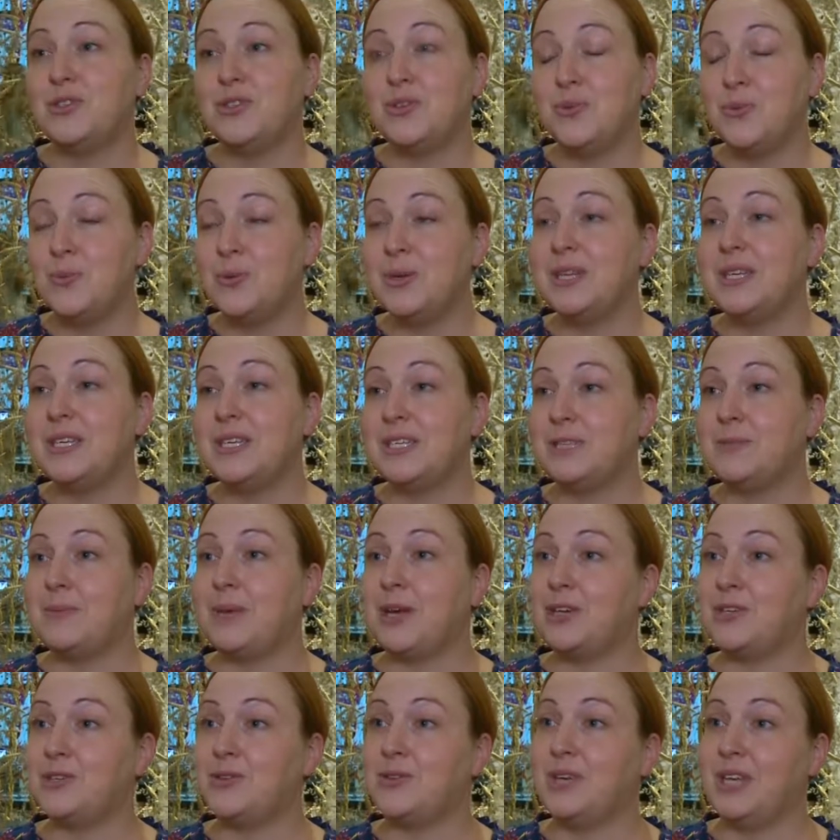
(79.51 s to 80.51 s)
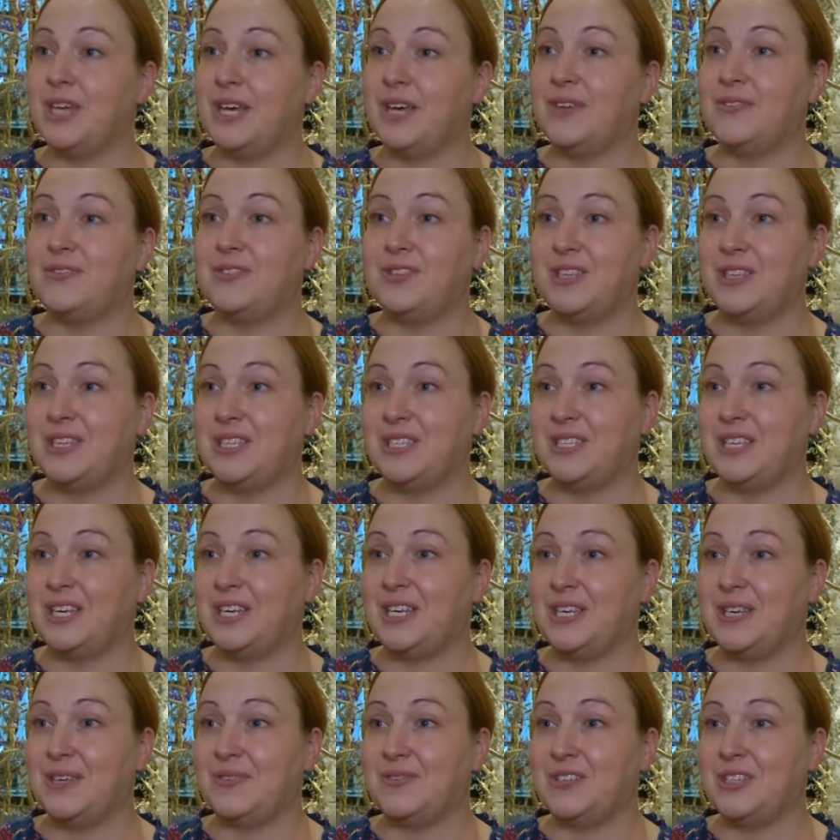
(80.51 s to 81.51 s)
a really special gift to the
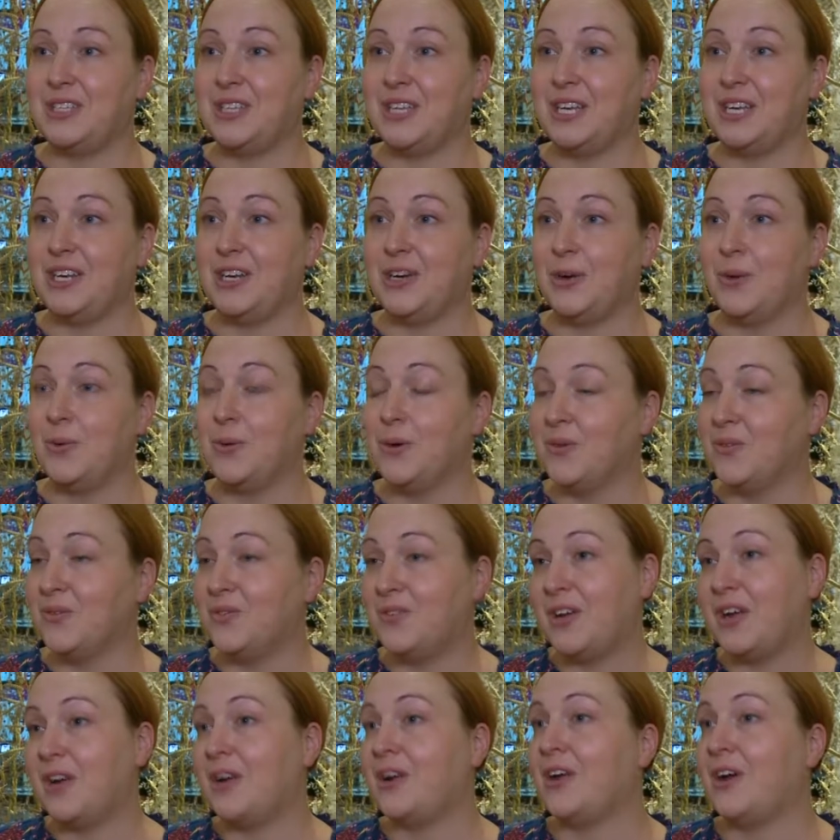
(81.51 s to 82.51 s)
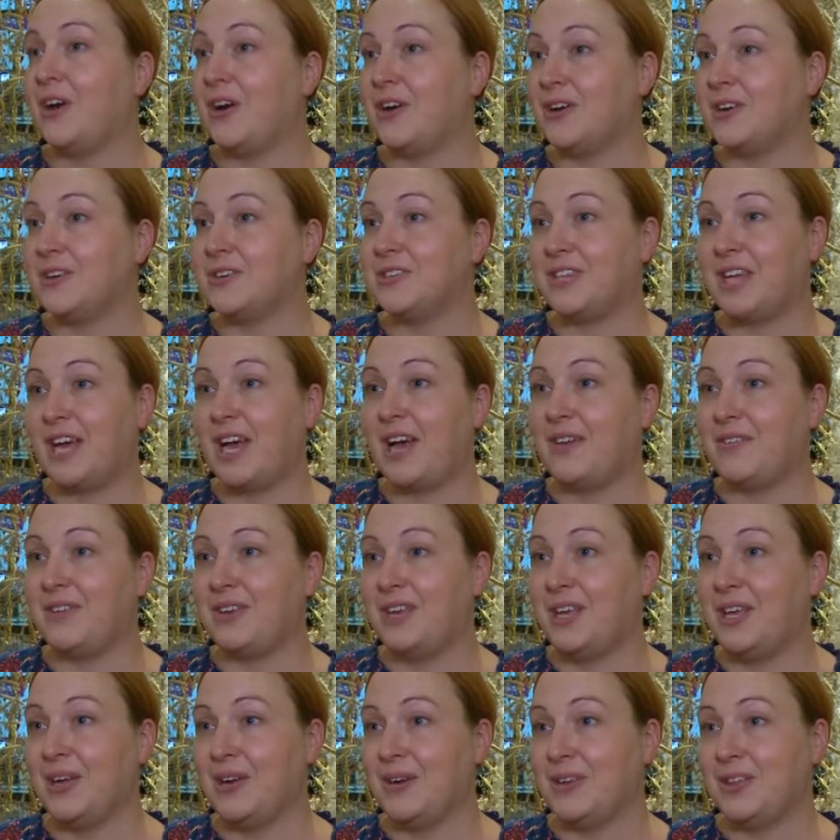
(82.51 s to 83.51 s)
city of Toledo. We're very honored to have
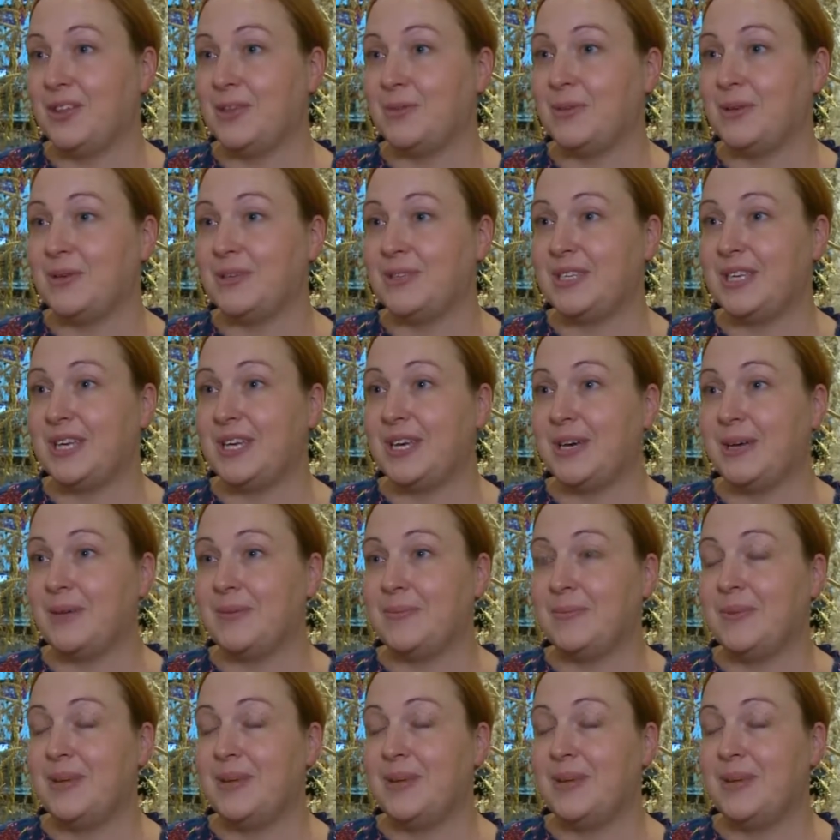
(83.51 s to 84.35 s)
it here at the museum.